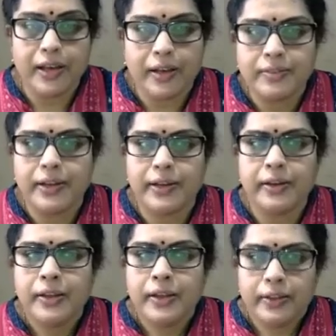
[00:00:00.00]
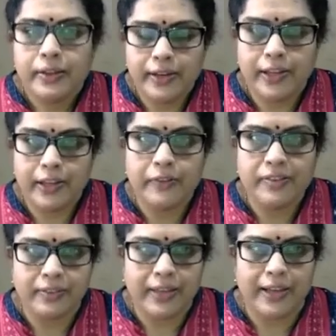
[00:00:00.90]
and then I have a
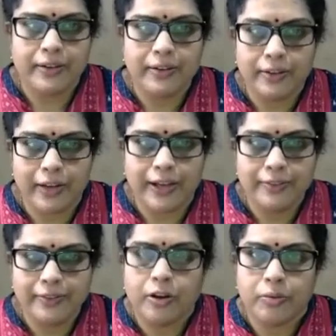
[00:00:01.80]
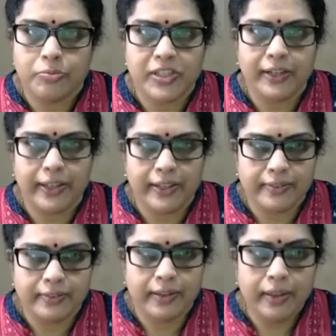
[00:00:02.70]
scanner class object sc.
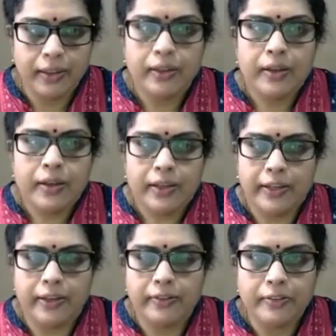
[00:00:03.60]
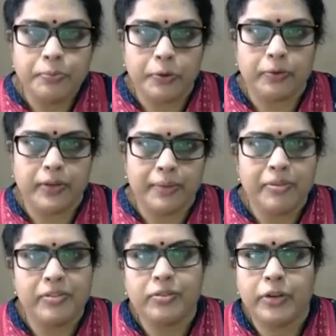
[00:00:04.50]
Here this program is
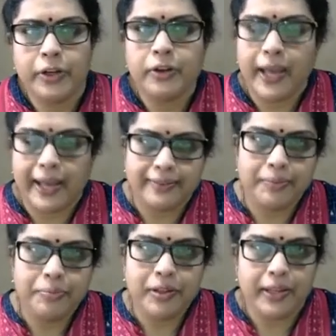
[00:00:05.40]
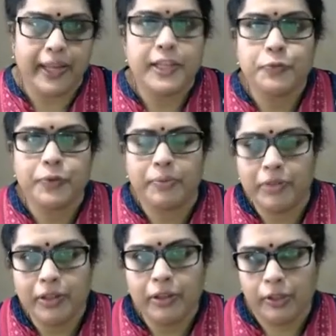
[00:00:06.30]
going to accept the age from the
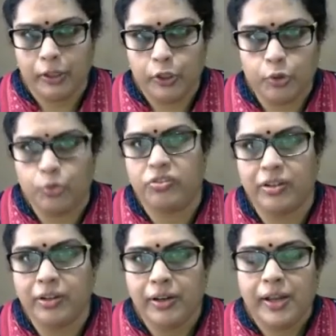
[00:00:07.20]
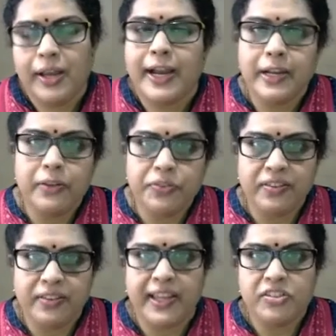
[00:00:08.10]
user, and if his
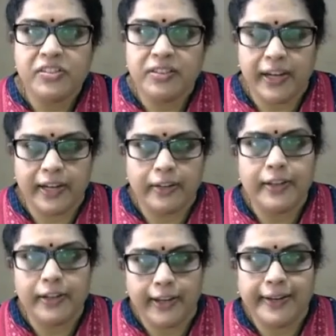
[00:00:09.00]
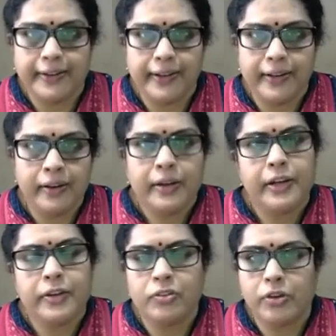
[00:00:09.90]
age is greater than 18, it is
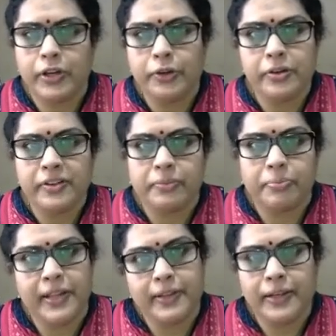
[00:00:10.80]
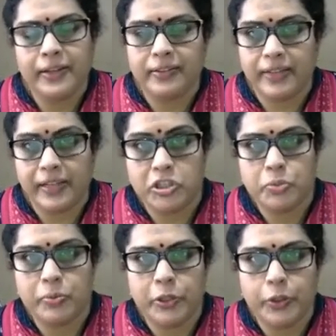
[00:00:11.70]
going to display that he is eligible
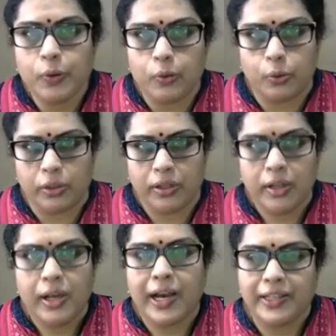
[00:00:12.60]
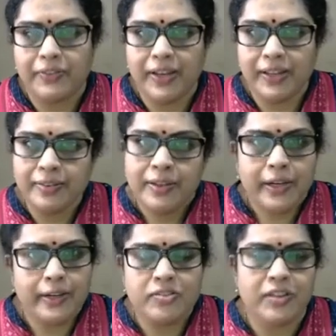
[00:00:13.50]
to vote. Otherwise, it is
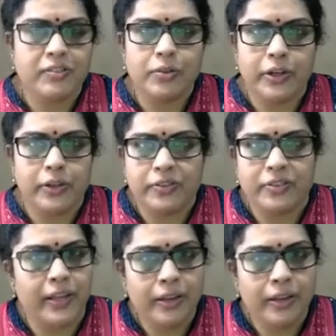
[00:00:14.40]
just going to say